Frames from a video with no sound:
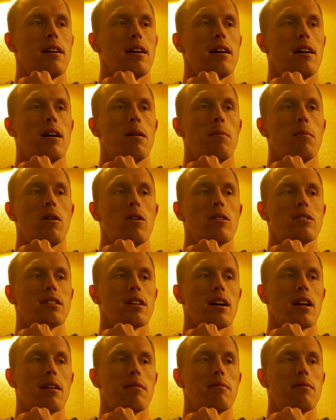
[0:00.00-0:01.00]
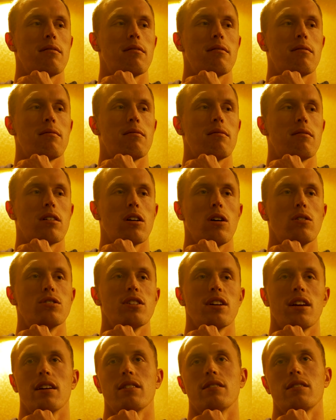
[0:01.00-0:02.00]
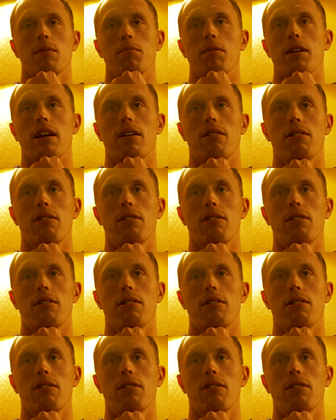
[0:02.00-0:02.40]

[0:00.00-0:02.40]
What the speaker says: I always thought coaching is something